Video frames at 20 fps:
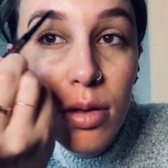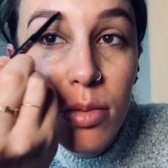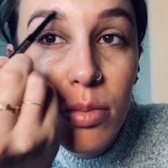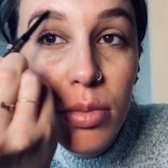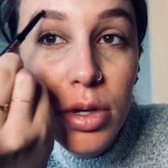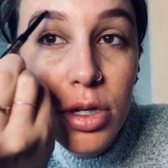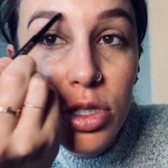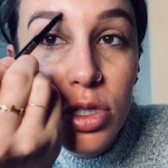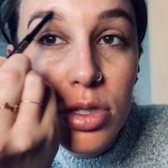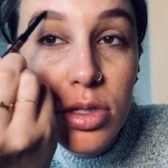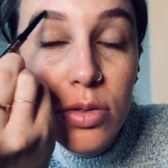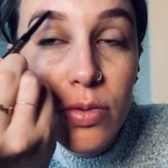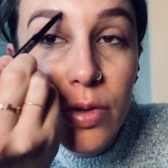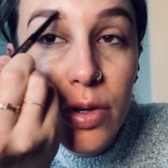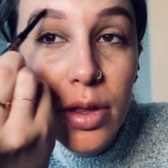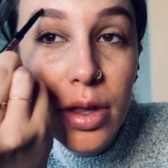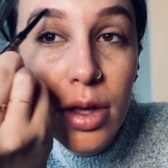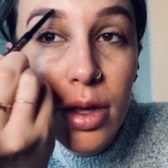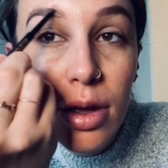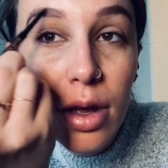But just for
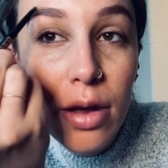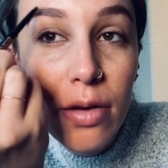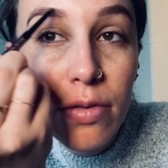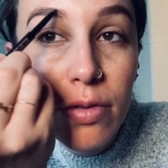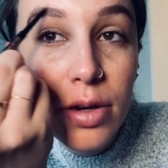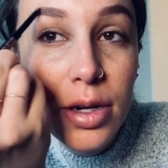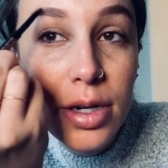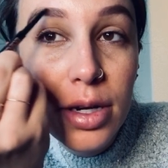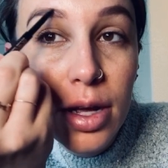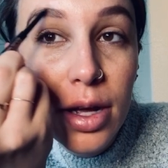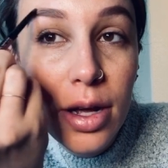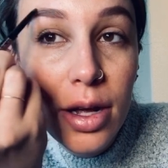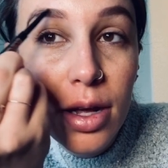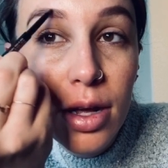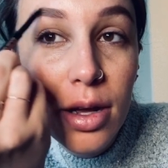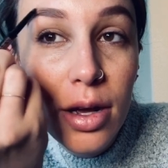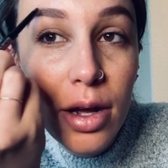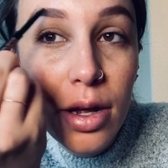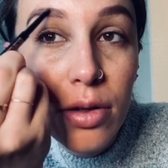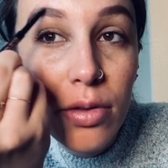like every
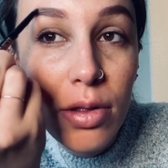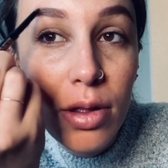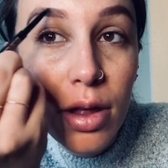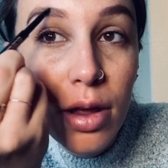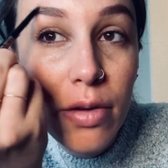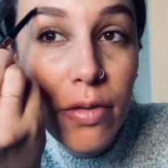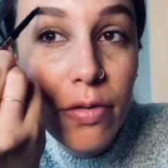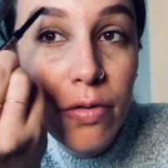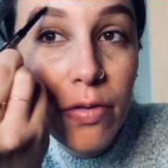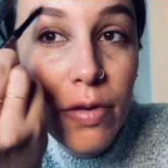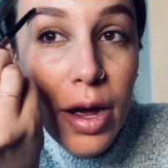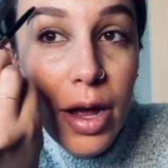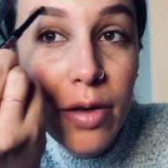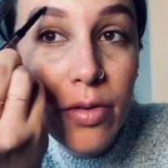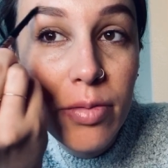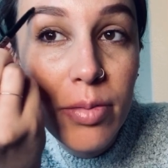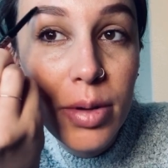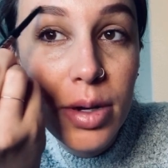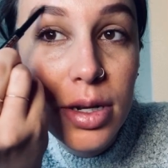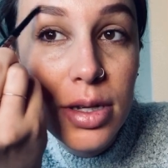day, I only have
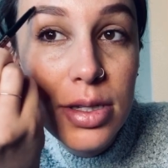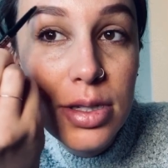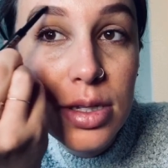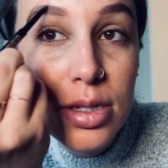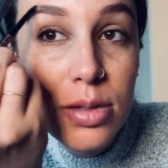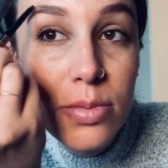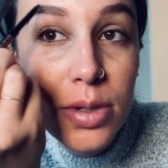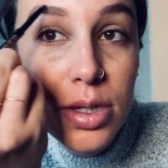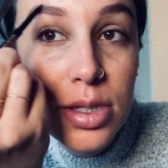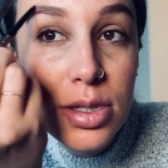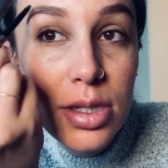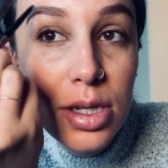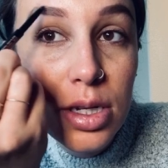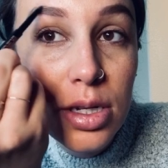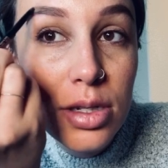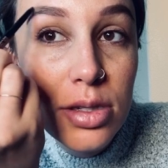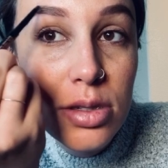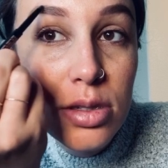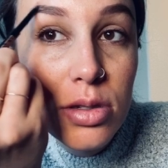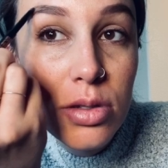5 minutes because my son
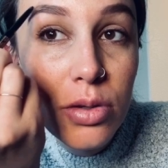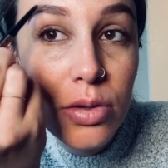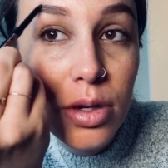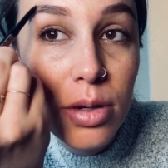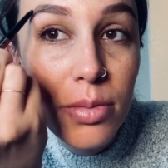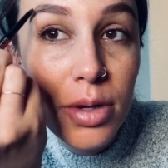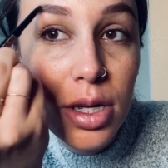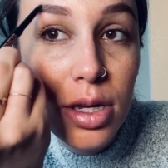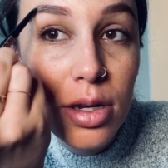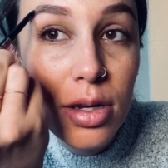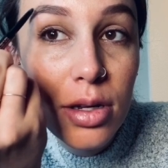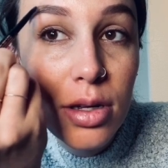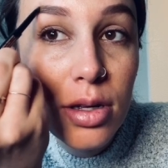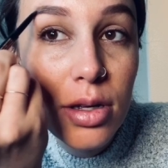is screaming.